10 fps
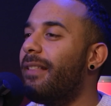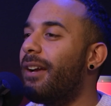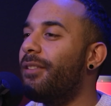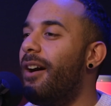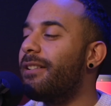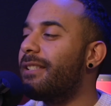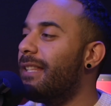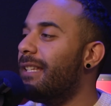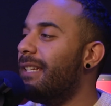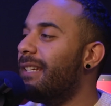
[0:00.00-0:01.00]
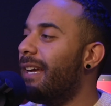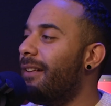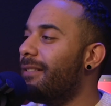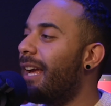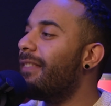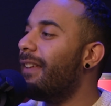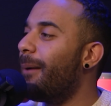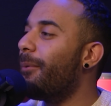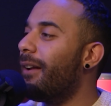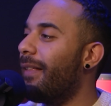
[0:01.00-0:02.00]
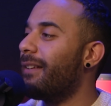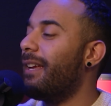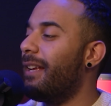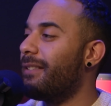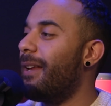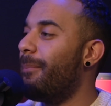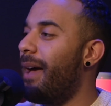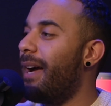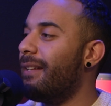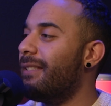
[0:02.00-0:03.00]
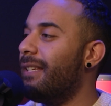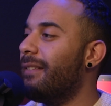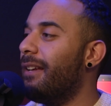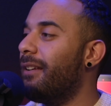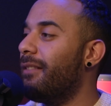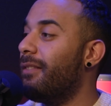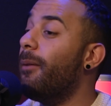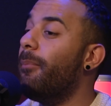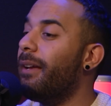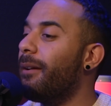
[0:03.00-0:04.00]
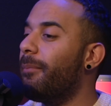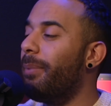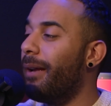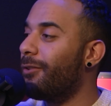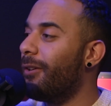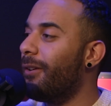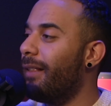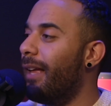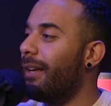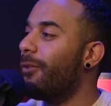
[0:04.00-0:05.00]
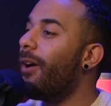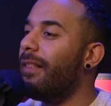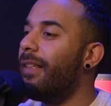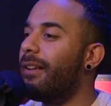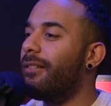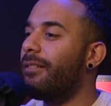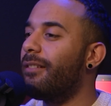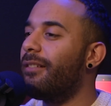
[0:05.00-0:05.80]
get like lost in the details. Like, I think I'm good at like taking a step back and seeing like the big picture and like, great, like